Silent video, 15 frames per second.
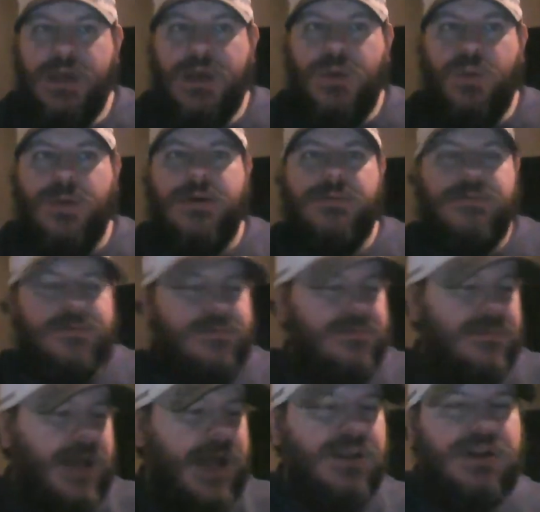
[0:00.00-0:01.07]
Well,
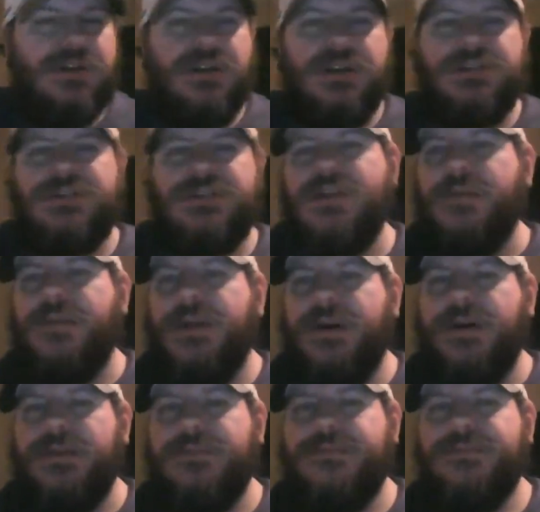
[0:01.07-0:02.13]
I look on
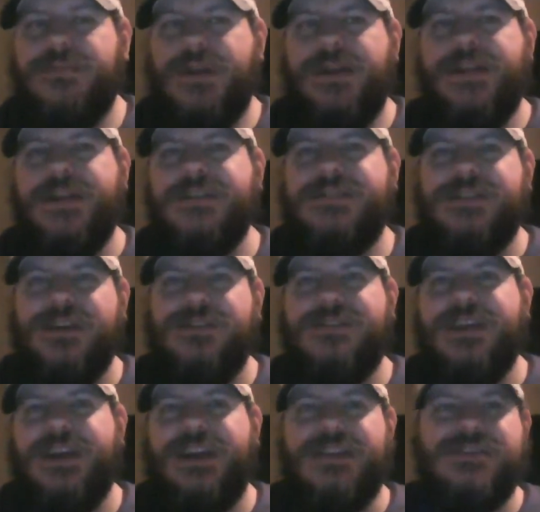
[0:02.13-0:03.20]
StubHub, and they sell
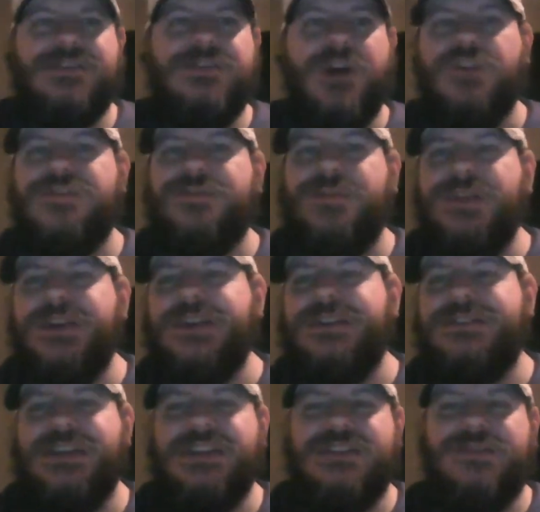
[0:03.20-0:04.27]
tickets, nosebleed
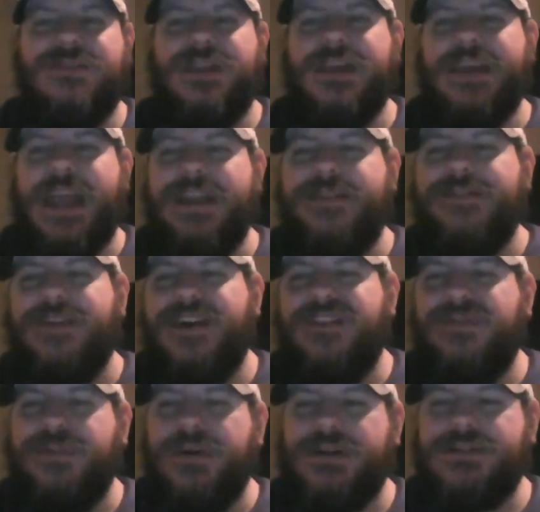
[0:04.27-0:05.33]
seats, for like
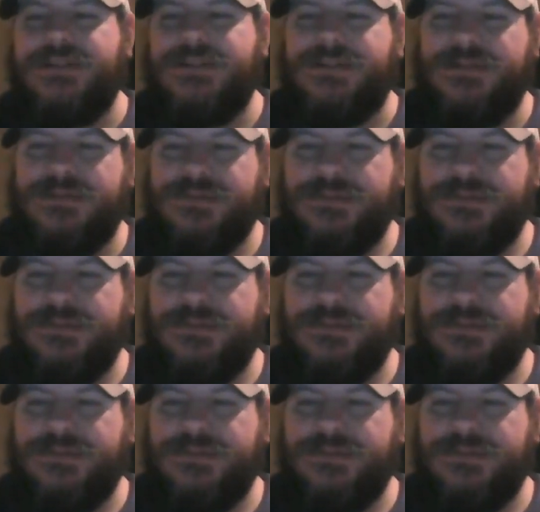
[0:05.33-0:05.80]
$85.